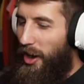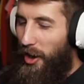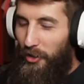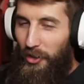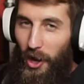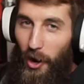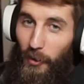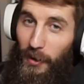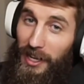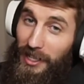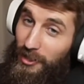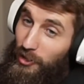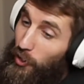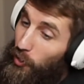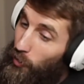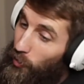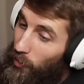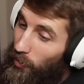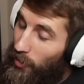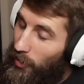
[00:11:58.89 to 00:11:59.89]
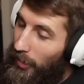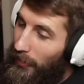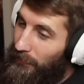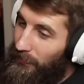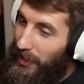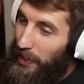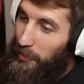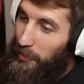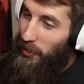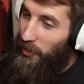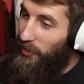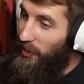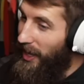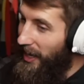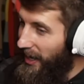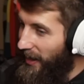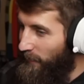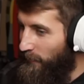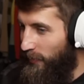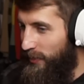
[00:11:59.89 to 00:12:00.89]
Although it is cool, put a
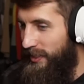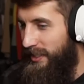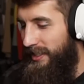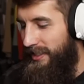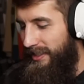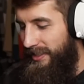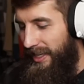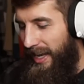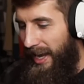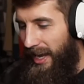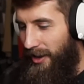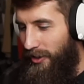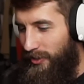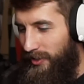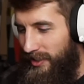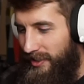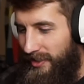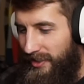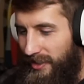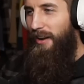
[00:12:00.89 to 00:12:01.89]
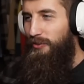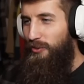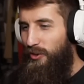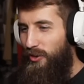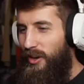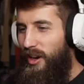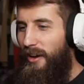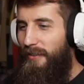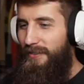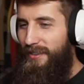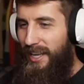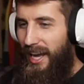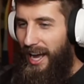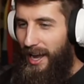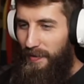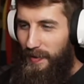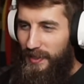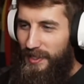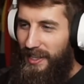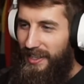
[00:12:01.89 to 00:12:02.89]
lot of effort into the sounds. After enough
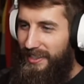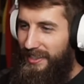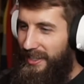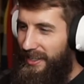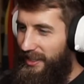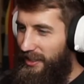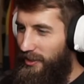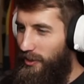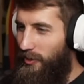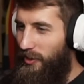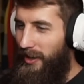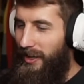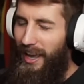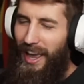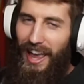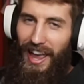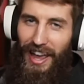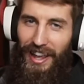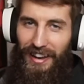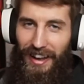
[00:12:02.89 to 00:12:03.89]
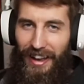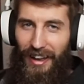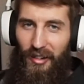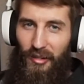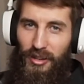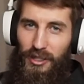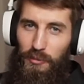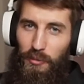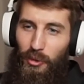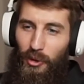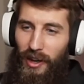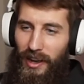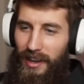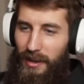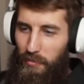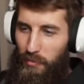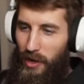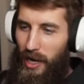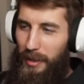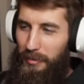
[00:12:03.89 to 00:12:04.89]
time, it does get annoying. And I always
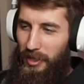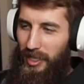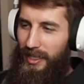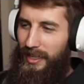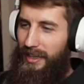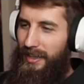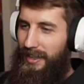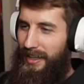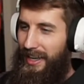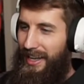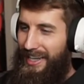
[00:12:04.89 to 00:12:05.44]
play in public.